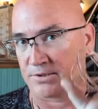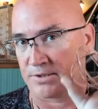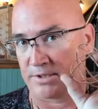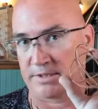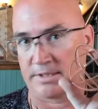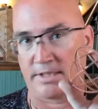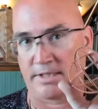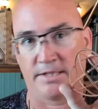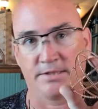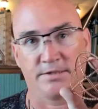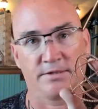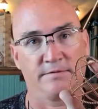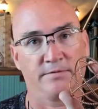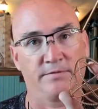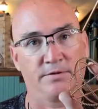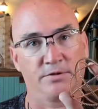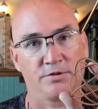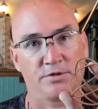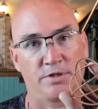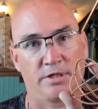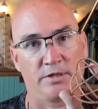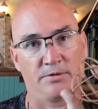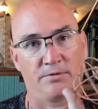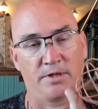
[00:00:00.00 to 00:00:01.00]
the tensor field
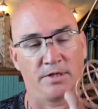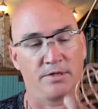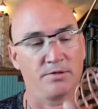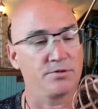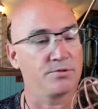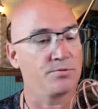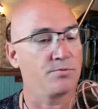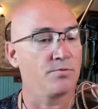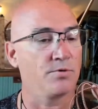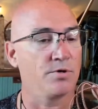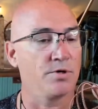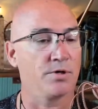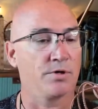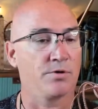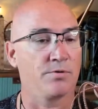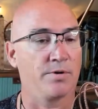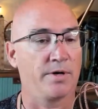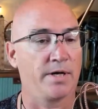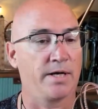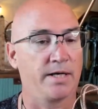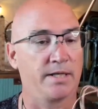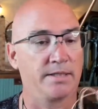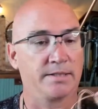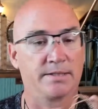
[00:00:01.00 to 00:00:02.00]
generators work
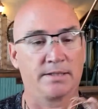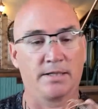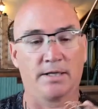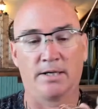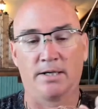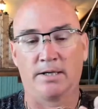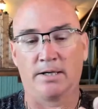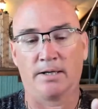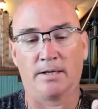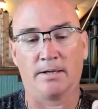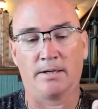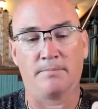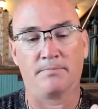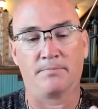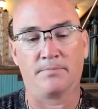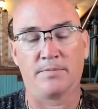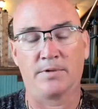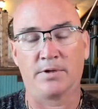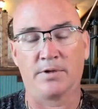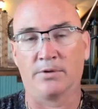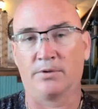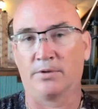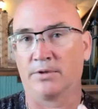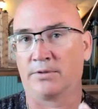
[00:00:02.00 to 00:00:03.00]
great. Um,
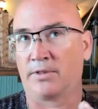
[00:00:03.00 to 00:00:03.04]
the only